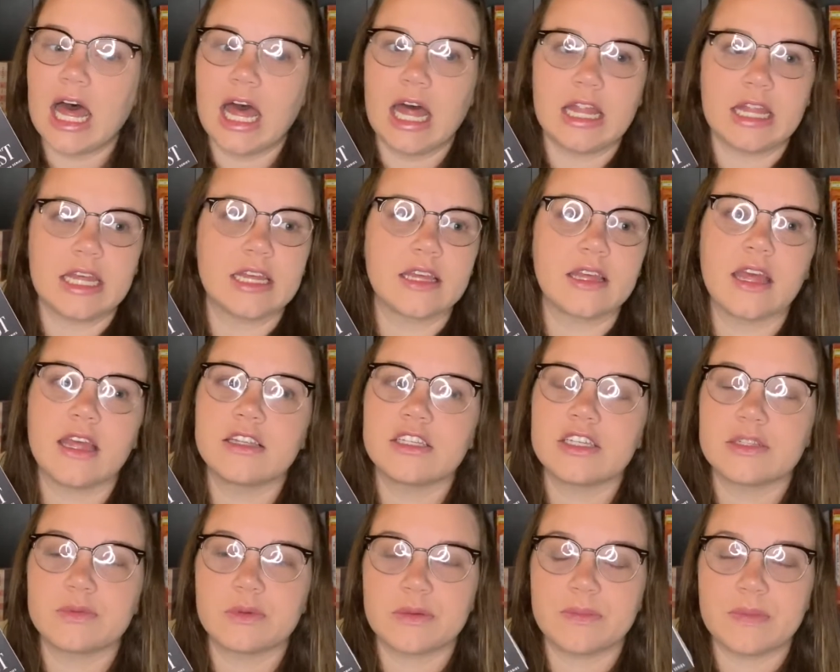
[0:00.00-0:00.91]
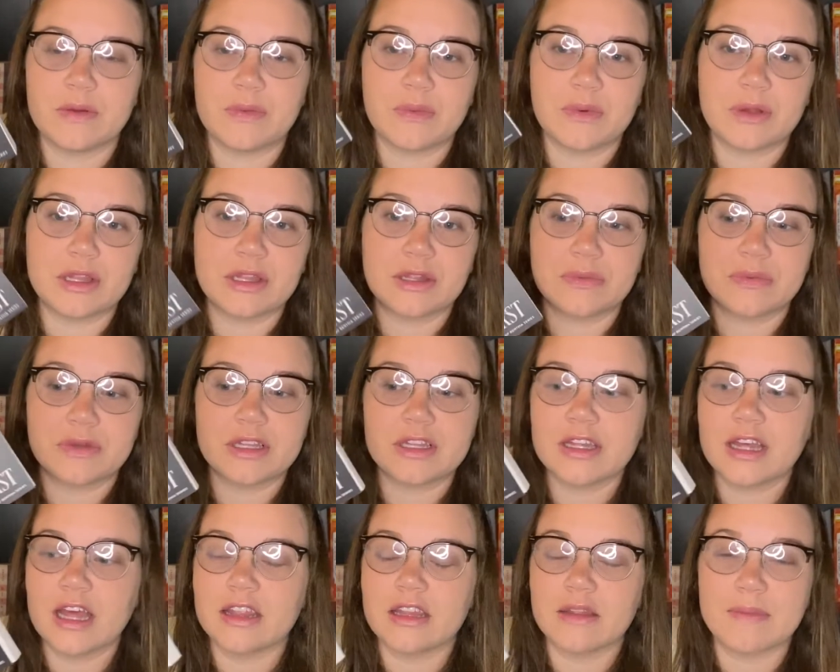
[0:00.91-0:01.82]
Like, it just would be really,
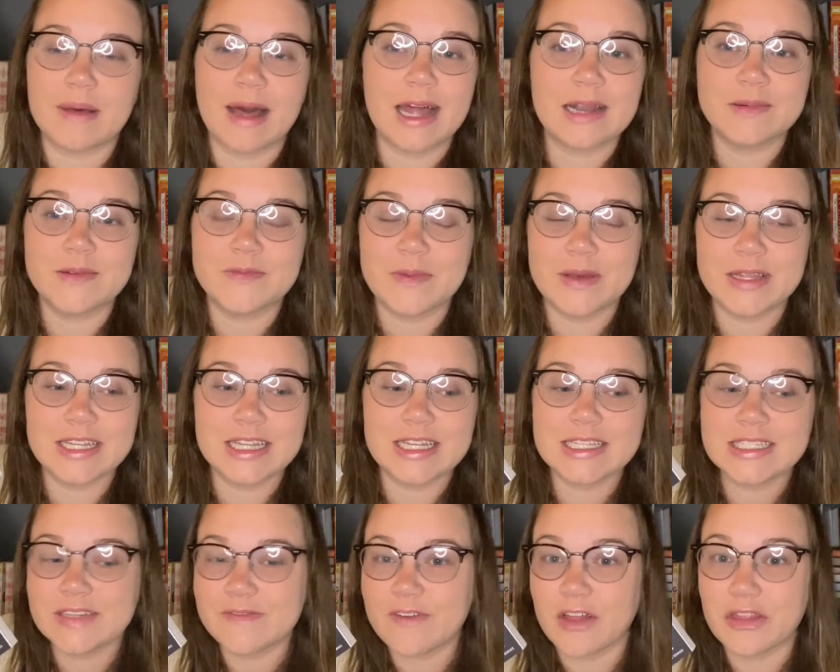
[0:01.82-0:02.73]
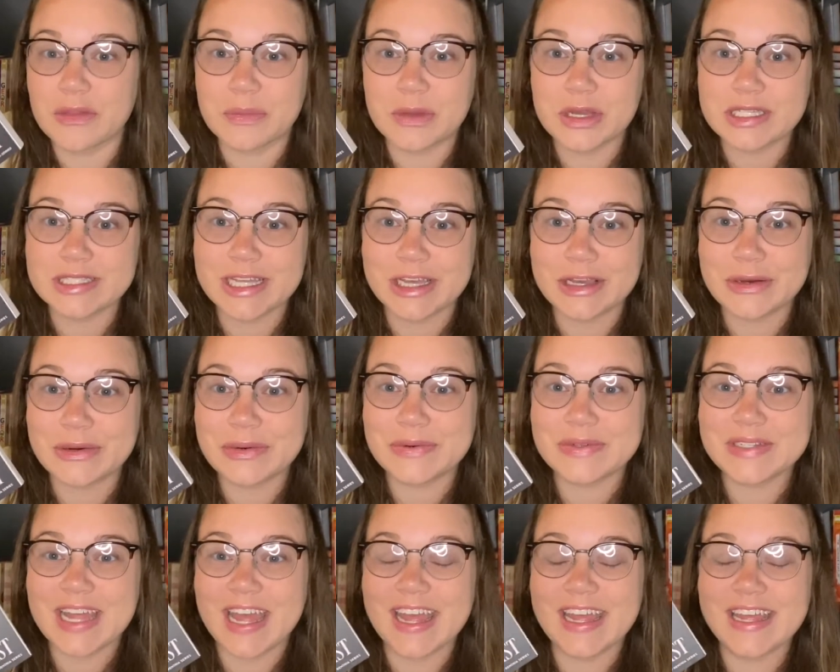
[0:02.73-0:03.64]
really on the bottom of my list of all the books I
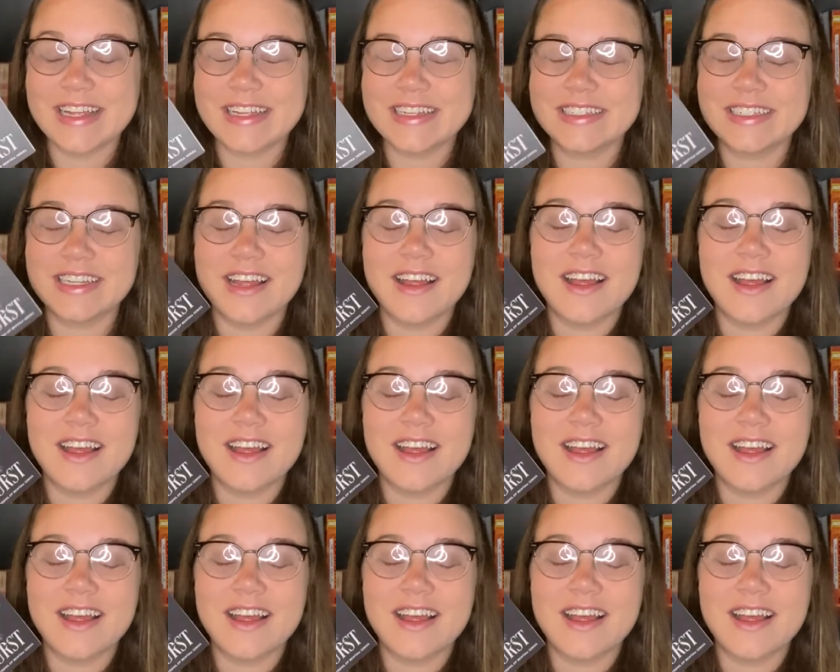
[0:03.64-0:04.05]
own, and